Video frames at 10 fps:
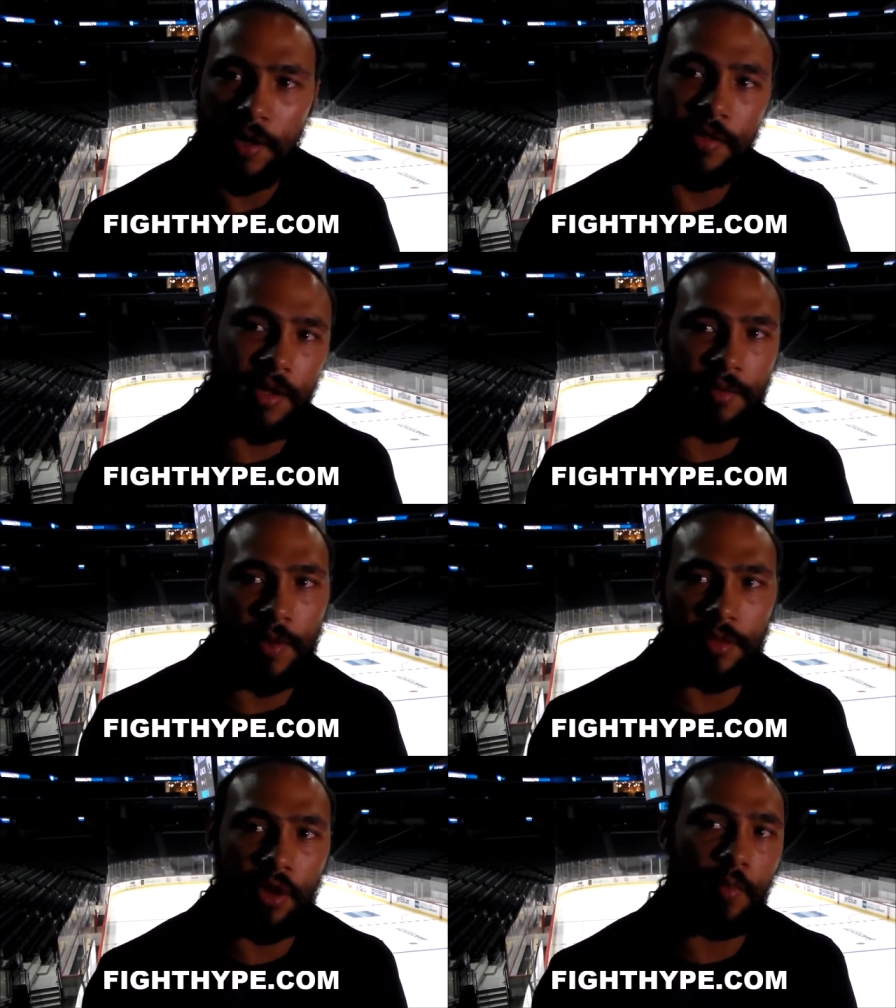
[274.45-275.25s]
6
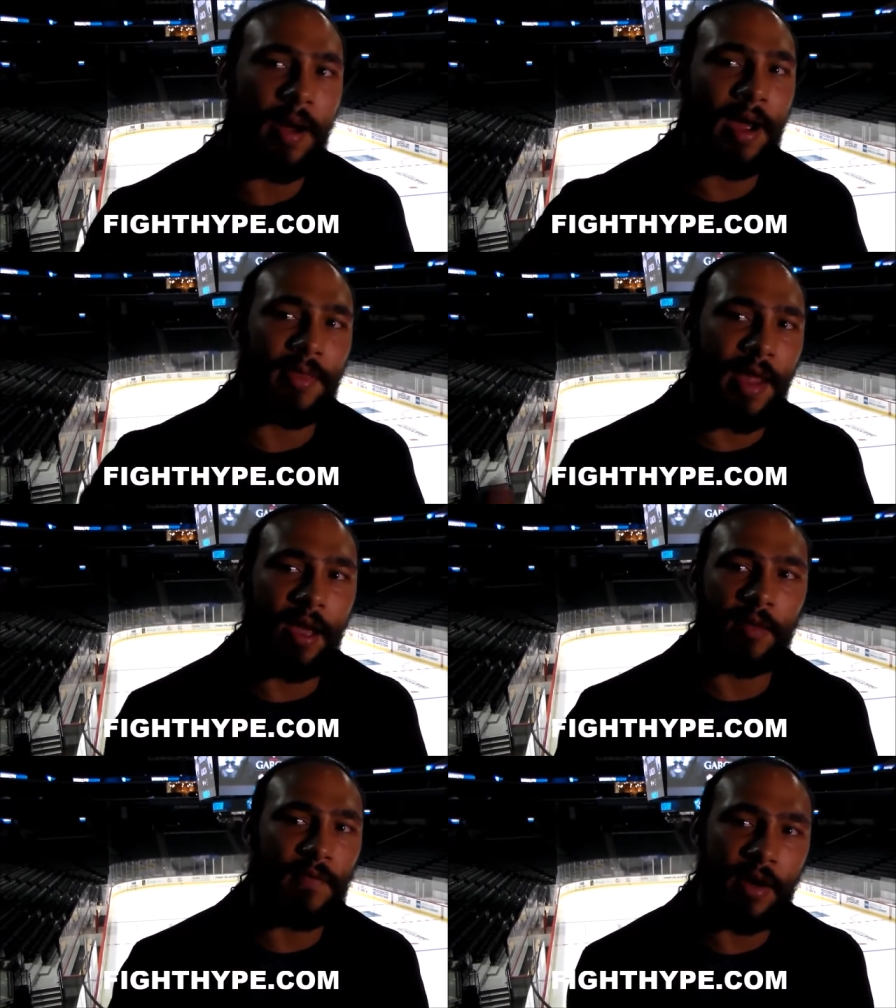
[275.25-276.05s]
months go by and they
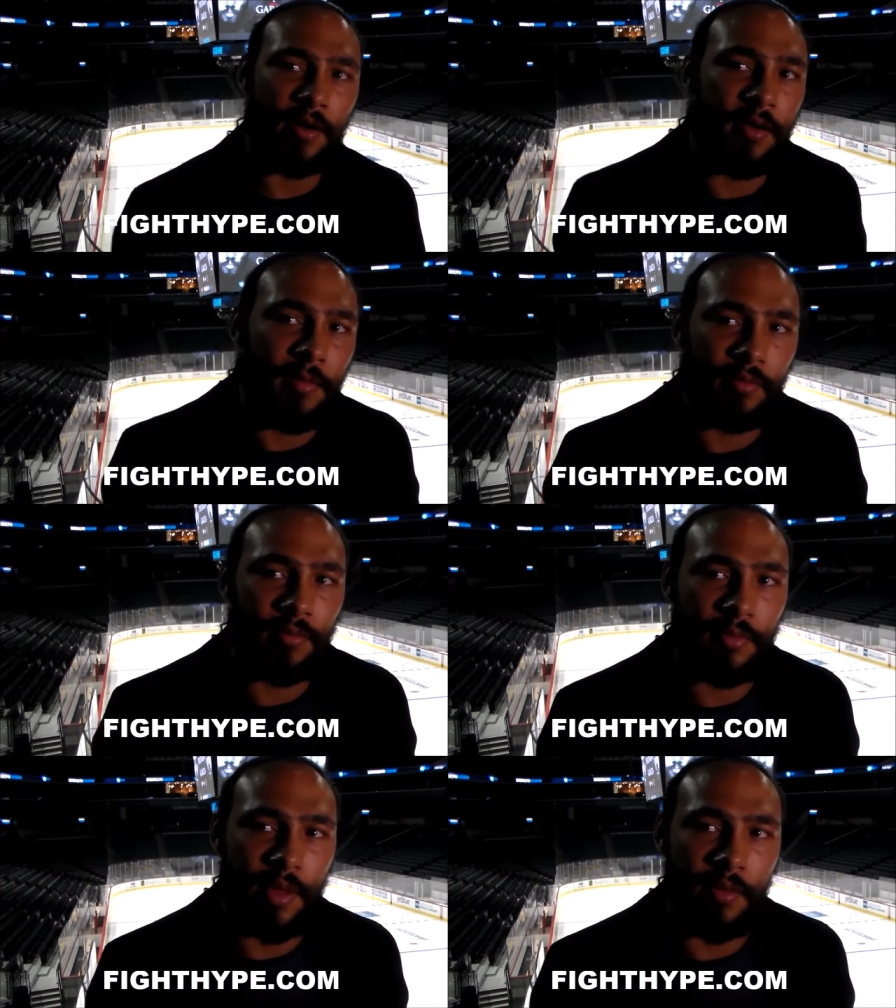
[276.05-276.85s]
elevated him, and
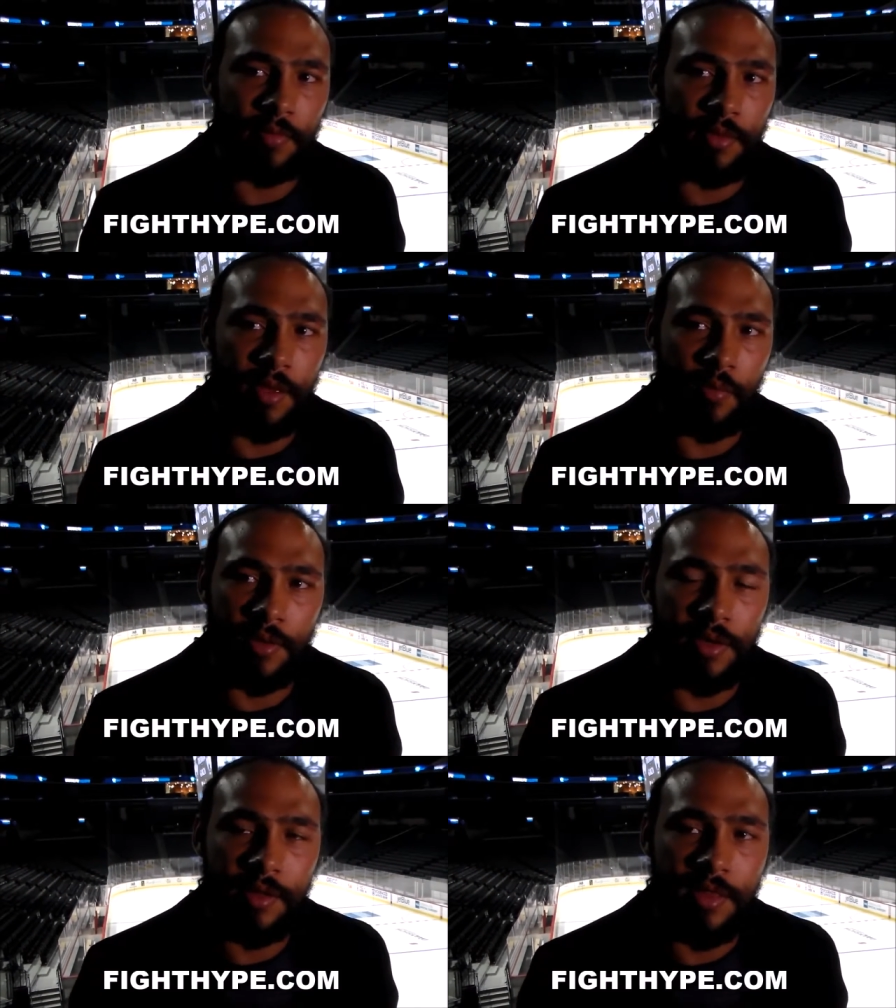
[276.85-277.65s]
it
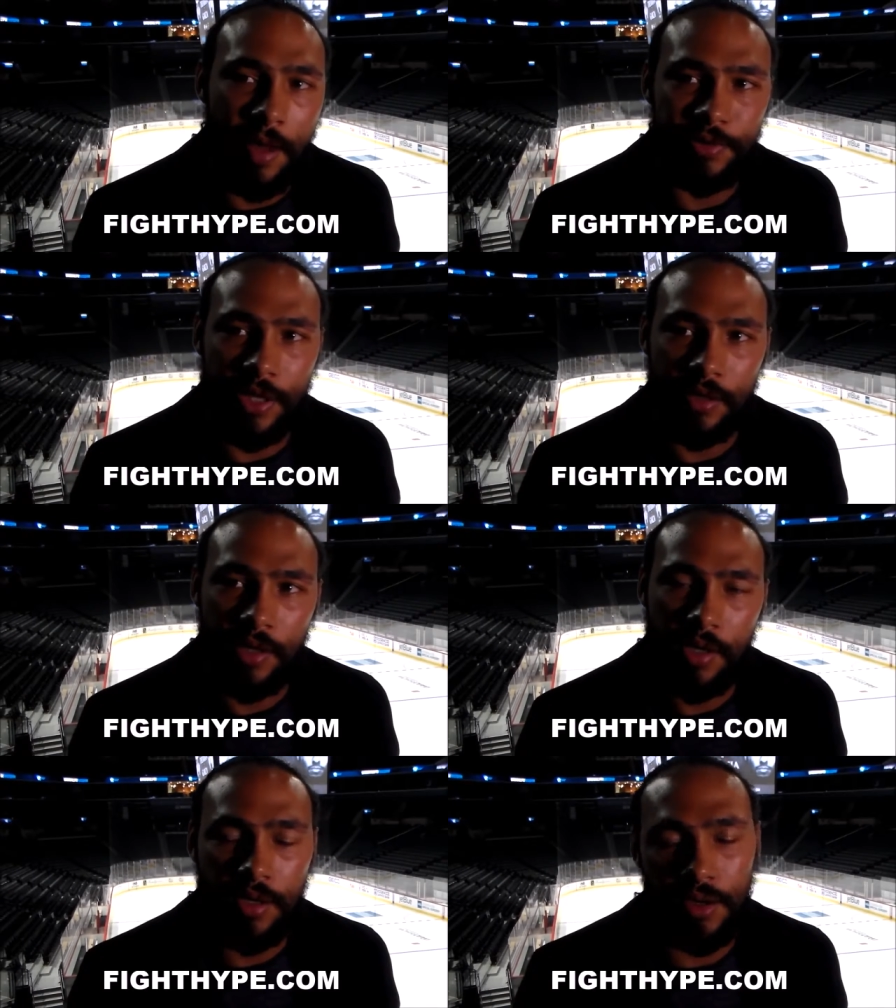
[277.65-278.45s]
wasn't a subject.
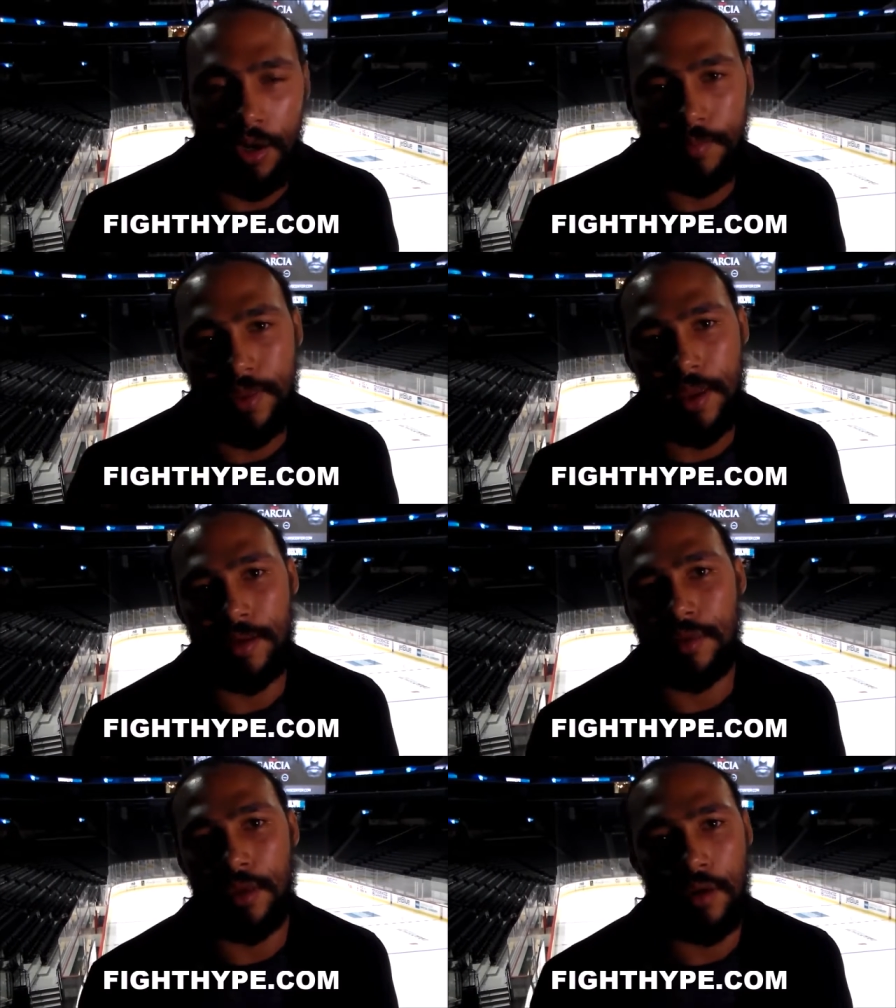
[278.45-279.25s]
You know what I'm
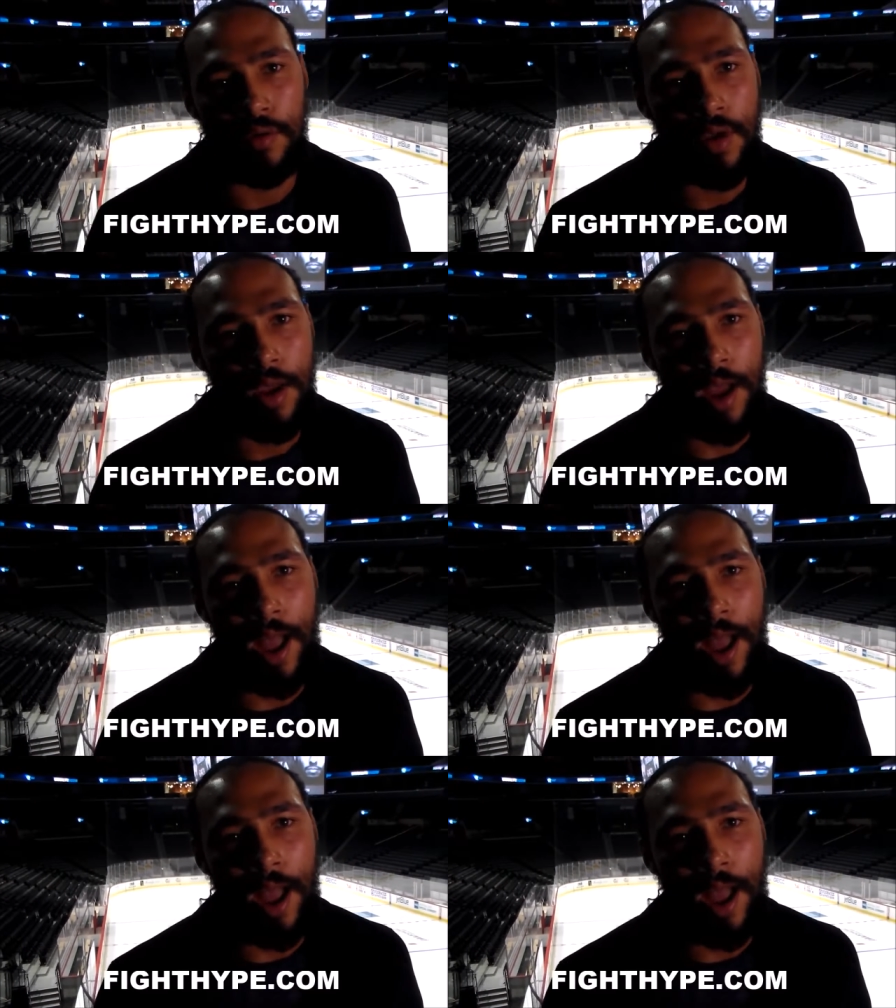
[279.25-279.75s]
saying? So